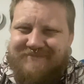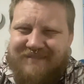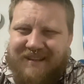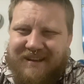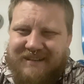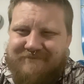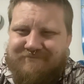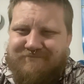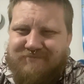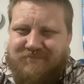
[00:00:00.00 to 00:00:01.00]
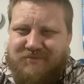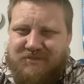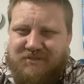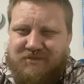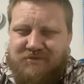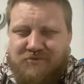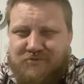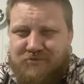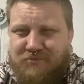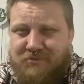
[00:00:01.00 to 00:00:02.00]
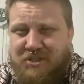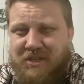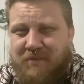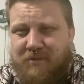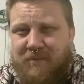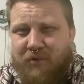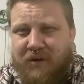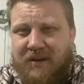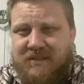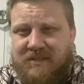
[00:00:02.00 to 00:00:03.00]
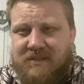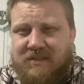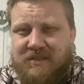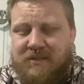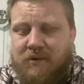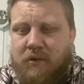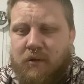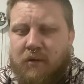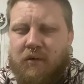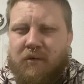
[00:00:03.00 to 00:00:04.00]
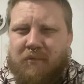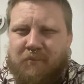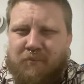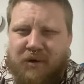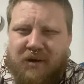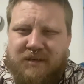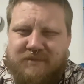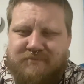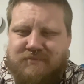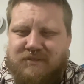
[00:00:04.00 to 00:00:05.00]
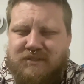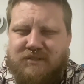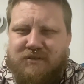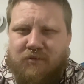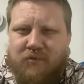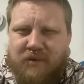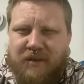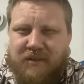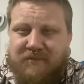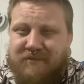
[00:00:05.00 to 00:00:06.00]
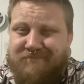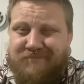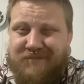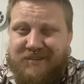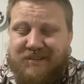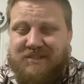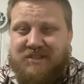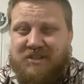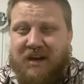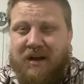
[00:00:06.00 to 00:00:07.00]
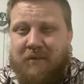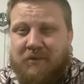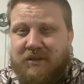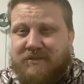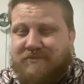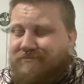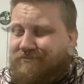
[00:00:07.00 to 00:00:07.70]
Not too cheaply priced, but you know, it does the job, and